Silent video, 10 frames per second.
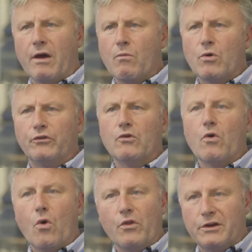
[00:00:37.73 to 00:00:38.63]
and we'll do
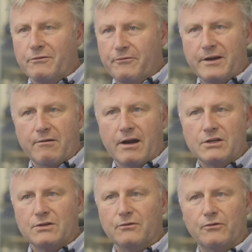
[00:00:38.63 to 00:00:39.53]
all the
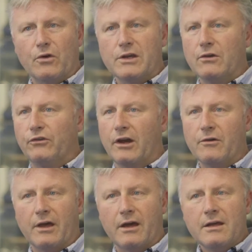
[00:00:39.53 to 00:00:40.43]
configuration for you.
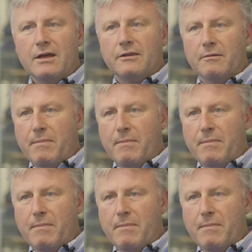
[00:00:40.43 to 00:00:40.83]
So the